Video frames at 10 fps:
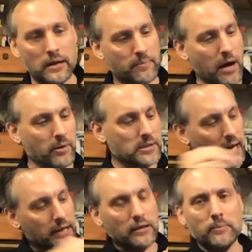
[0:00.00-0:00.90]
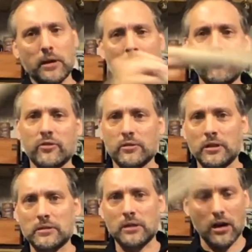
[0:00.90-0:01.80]
my recycling bin for
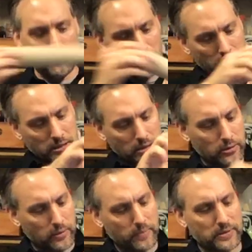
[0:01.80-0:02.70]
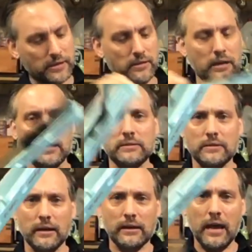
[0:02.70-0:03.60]
these cardboard tubes and things
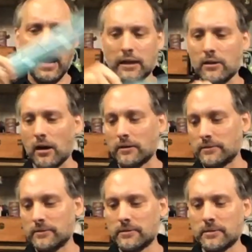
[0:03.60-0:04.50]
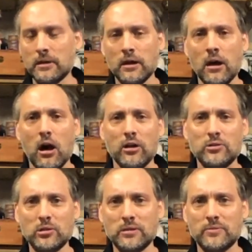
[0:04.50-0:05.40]
like egg cartons, all
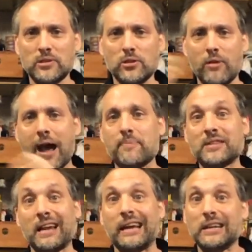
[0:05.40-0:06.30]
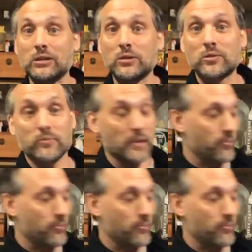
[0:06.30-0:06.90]
sorts of scraps that I can use for my